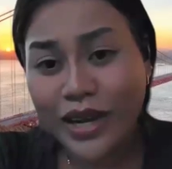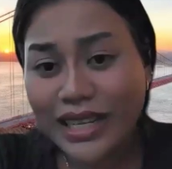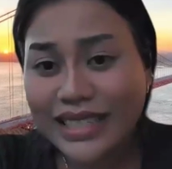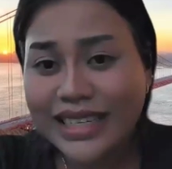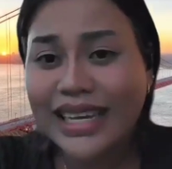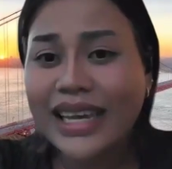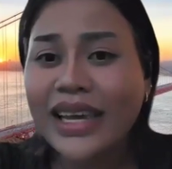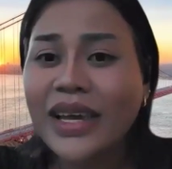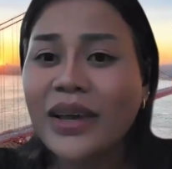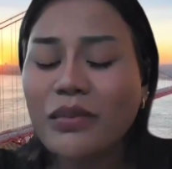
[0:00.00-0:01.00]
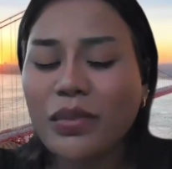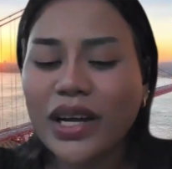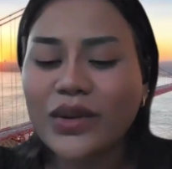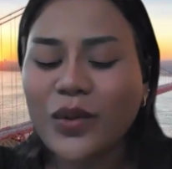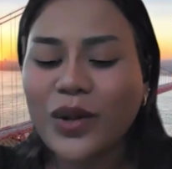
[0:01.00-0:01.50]
loyalty,
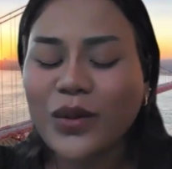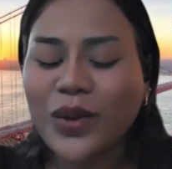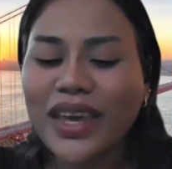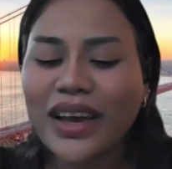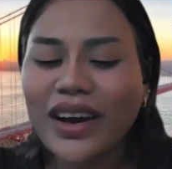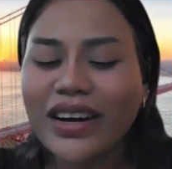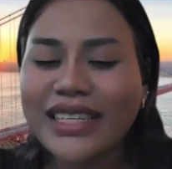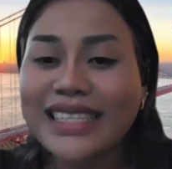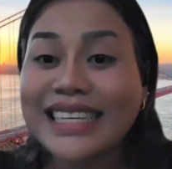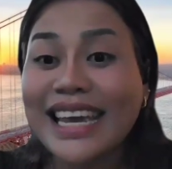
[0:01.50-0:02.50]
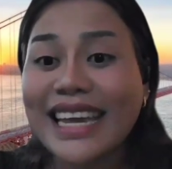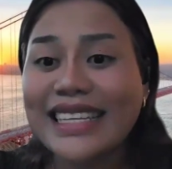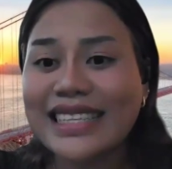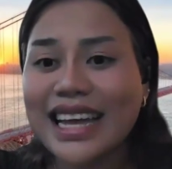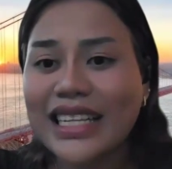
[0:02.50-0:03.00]
but what we are
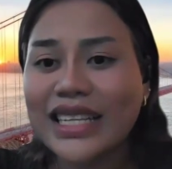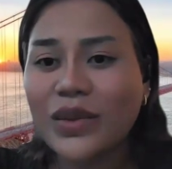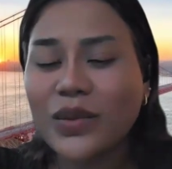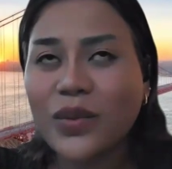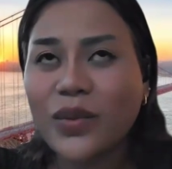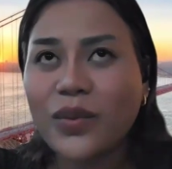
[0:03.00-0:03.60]
seeing is that